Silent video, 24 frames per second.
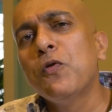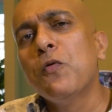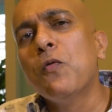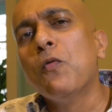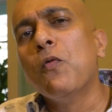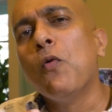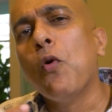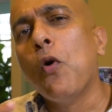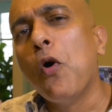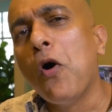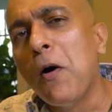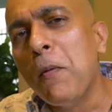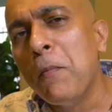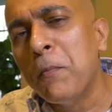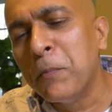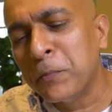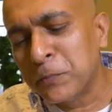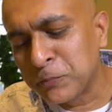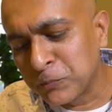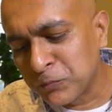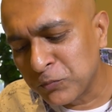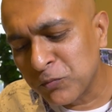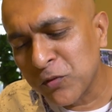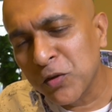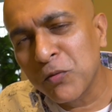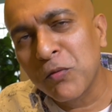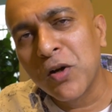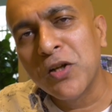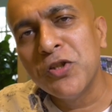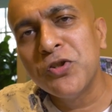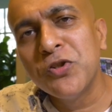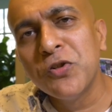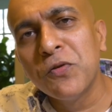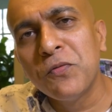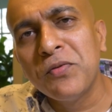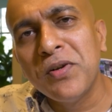you warm
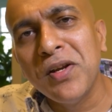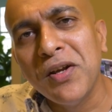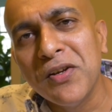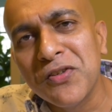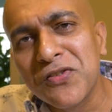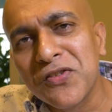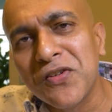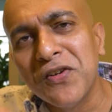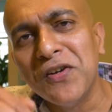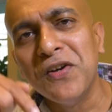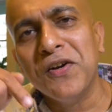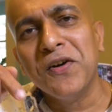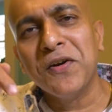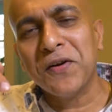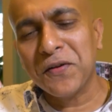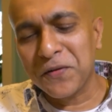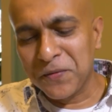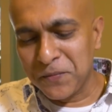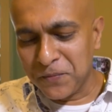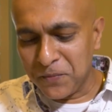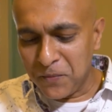once you've tasted it.